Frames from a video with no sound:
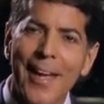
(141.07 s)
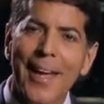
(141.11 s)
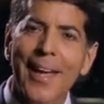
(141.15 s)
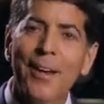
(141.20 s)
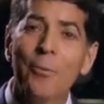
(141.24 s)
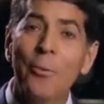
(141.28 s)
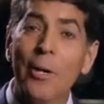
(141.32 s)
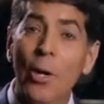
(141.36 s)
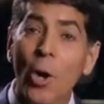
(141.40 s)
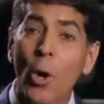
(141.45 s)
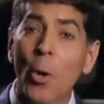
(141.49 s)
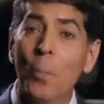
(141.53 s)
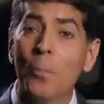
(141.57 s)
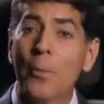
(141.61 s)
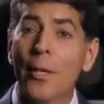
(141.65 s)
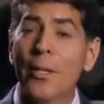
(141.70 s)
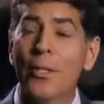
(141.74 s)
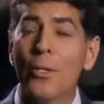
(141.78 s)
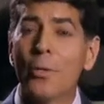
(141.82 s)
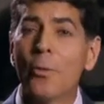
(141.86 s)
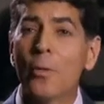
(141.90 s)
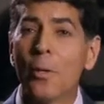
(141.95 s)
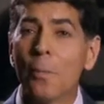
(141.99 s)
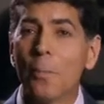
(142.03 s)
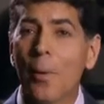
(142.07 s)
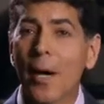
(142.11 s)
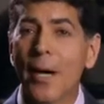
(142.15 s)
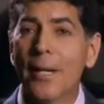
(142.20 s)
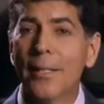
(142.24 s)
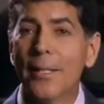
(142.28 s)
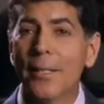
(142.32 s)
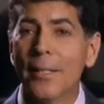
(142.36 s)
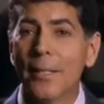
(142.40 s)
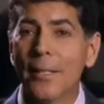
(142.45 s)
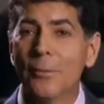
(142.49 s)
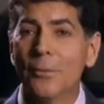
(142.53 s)
And we hope that you're
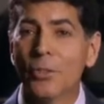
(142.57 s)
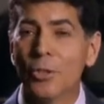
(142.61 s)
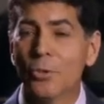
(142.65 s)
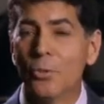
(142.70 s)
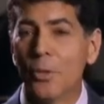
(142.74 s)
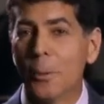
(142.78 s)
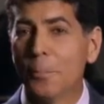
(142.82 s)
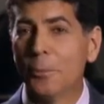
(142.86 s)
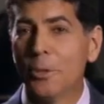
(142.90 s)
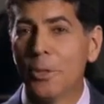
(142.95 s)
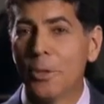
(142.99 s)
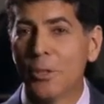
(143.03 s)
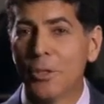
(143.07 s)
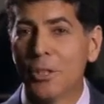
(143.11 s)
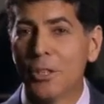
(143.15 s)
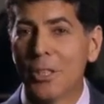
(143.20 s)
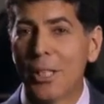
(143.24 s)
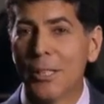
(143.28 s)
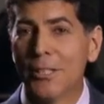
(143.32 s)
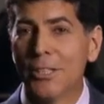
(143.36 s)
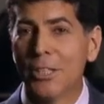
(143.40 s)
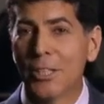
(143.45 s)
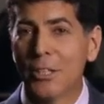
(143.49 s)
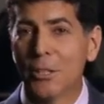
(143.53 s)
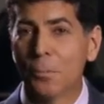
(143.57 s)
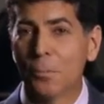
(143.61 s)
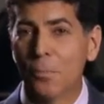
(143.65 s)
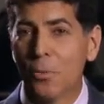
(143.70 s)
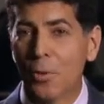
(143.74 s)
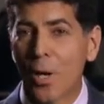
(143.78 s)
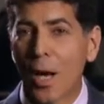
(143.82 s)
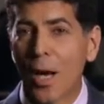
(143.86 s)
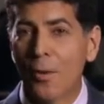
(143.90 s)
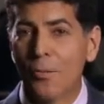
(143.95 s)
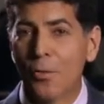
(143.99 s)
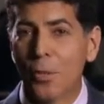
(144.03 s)
reminded of scriptures such as
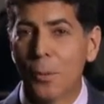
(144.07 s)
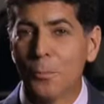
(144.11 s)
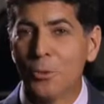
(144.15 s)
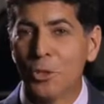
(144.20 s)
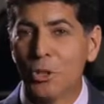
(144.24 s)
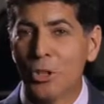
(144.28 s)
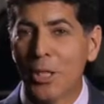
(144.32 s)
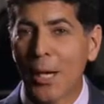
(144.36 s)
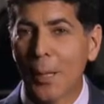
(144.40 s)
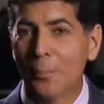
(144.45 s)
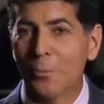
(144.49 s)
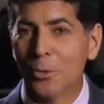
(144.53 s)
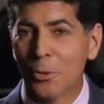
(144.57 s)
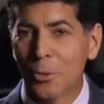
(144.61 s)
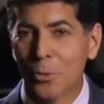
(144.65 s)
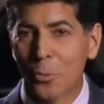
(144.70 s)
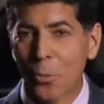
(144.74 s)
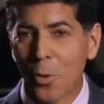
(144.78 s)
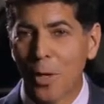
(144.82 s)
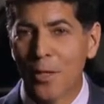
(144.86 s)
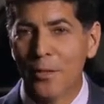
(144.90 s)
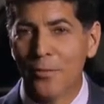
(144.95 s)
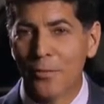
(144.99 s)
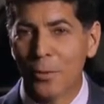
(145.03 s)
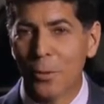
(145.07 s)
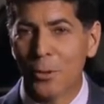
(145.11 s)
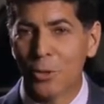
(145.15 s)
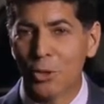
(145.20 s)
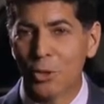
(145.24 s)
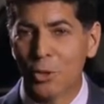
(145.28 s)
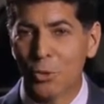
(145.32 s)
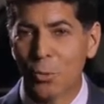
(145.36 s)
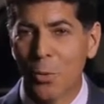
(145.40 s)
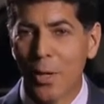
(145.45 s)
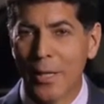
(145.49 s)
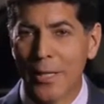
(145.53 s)
Proverbs chapter 1 verse
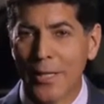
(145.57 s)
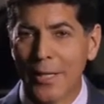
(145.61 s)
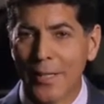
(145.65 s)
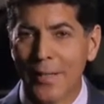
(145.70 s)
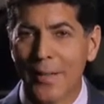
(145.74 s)
20